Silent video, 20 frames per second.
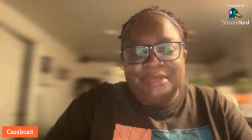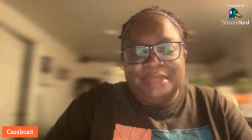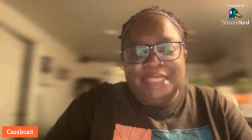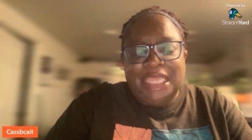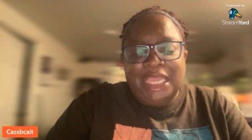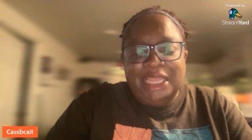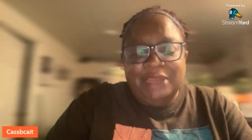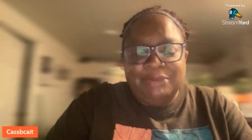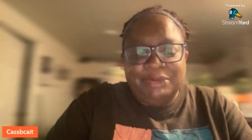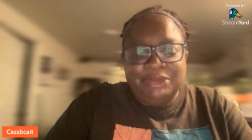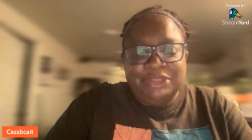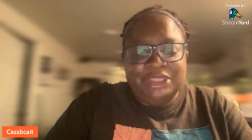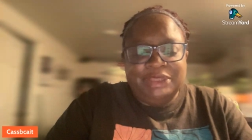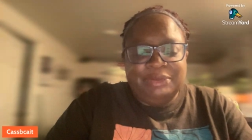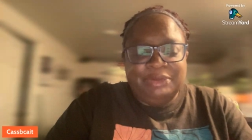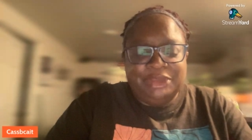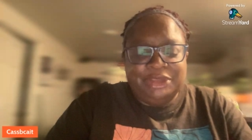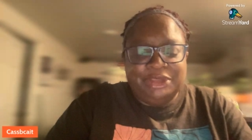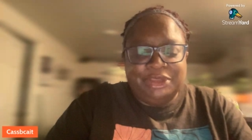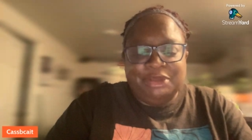I really
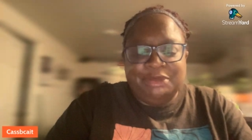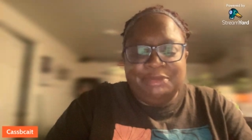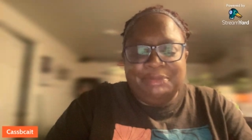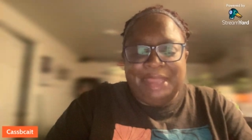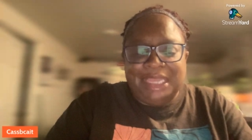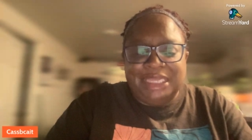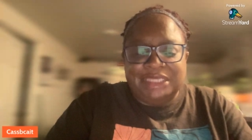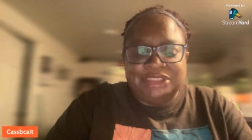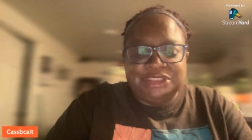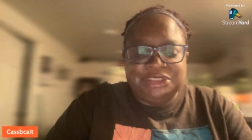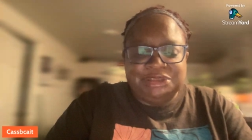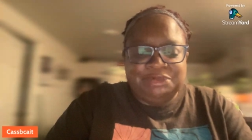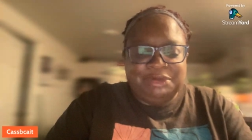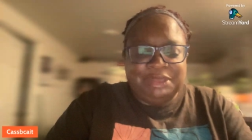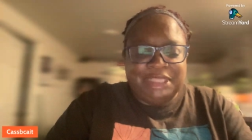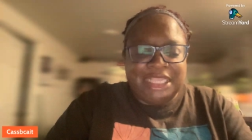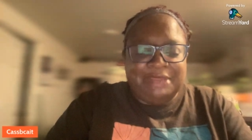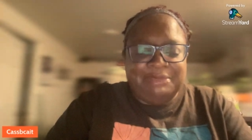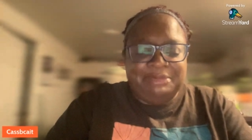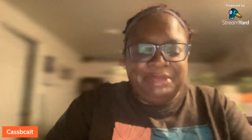want to go back to
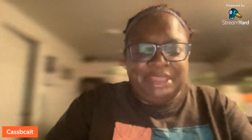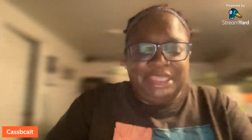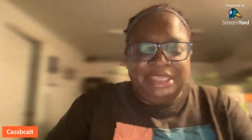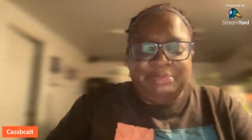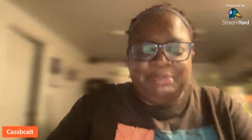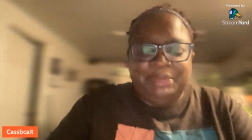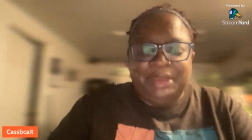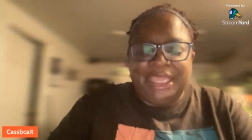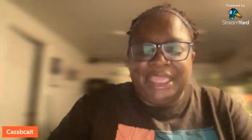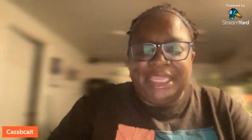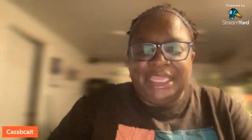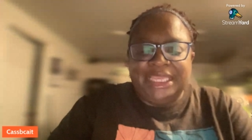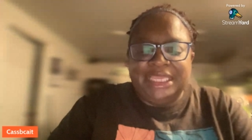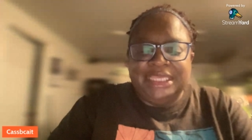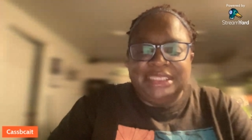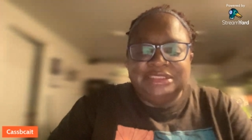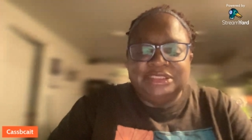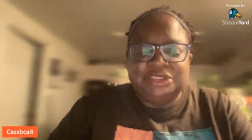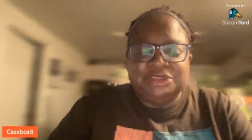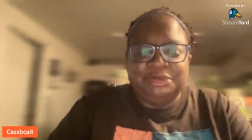what I mean by
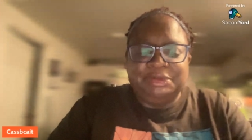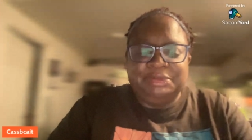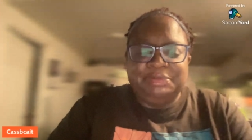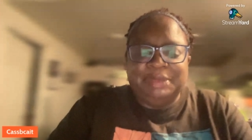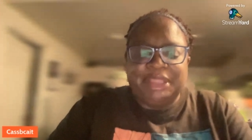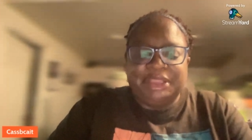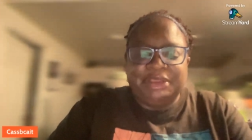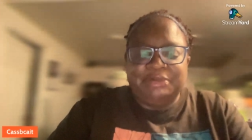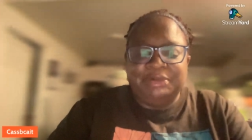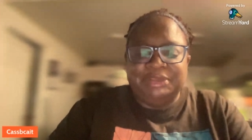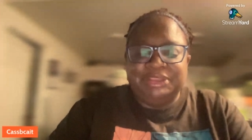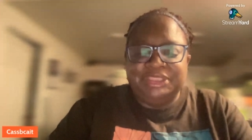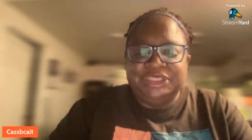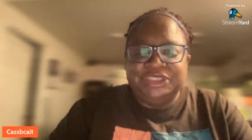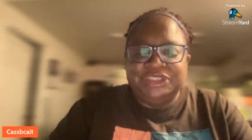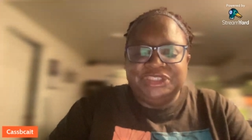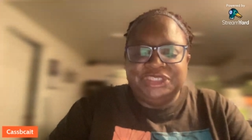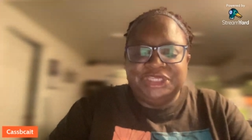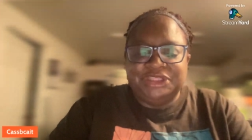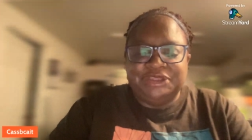us doing better with
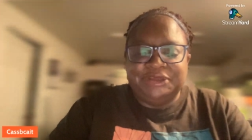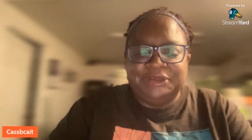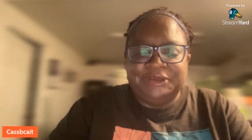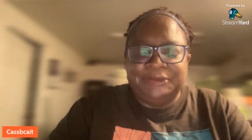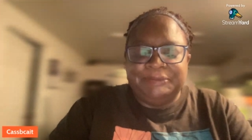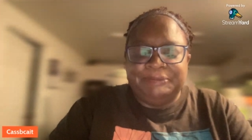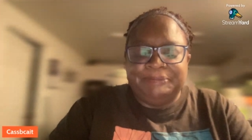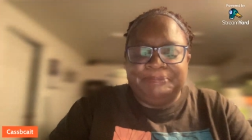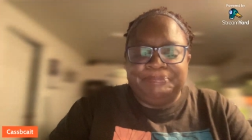each other.